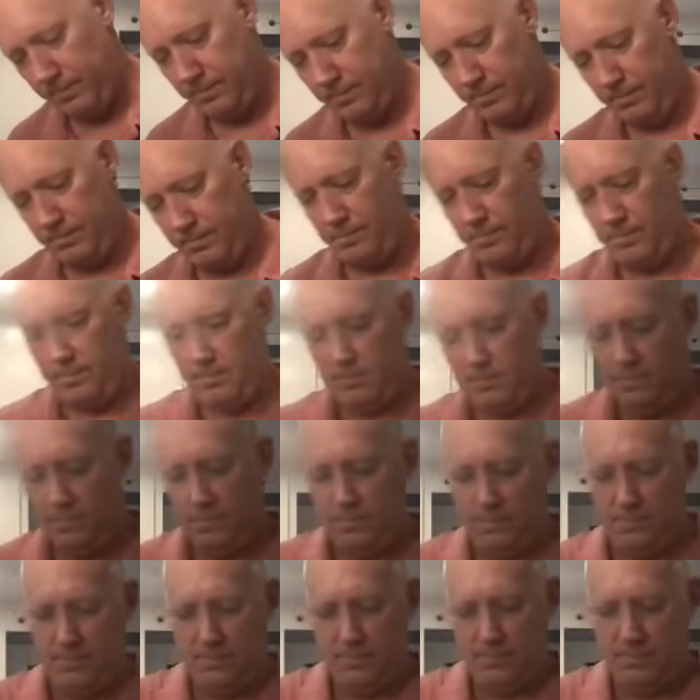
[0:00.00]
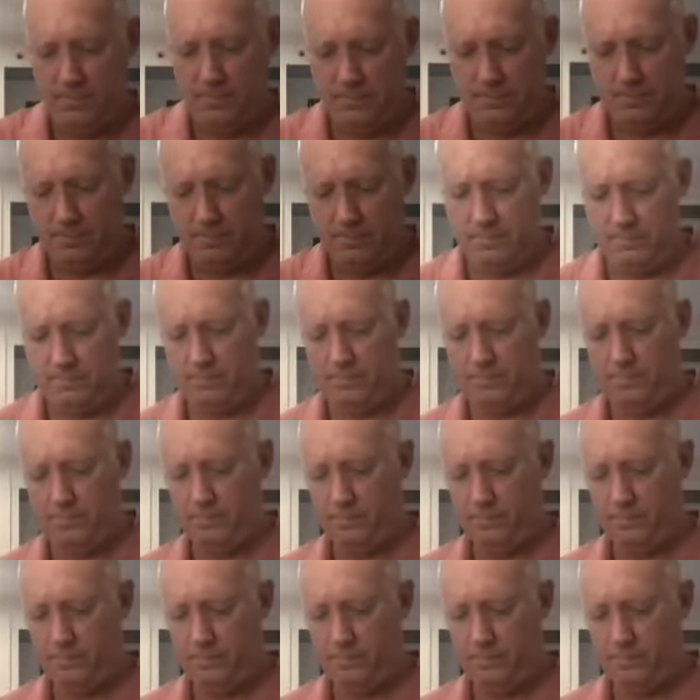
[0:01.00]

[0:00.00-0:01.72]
Nobody speaks.